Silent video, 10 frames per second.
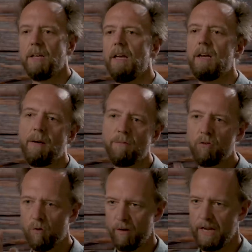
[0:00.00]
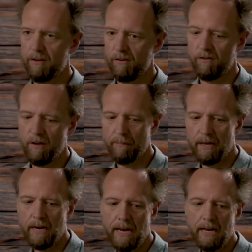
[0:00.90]
It comes to a relationship.
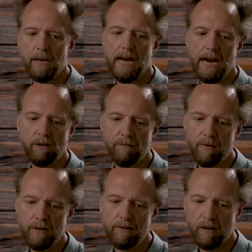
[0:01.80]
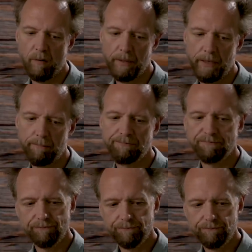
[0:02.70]
And I had an actor friend tell me
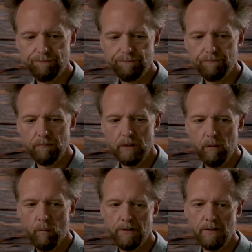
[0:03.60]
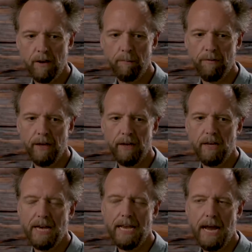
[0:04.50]
one time
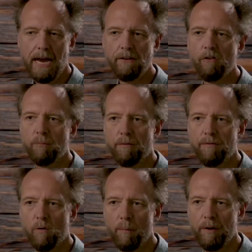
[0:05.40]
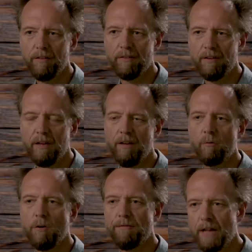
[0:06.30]
that an actor's performance
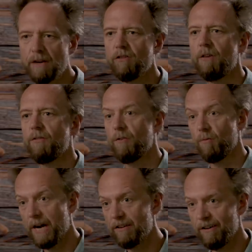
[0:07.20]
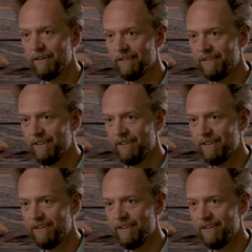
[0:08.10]
is a reflection of the director.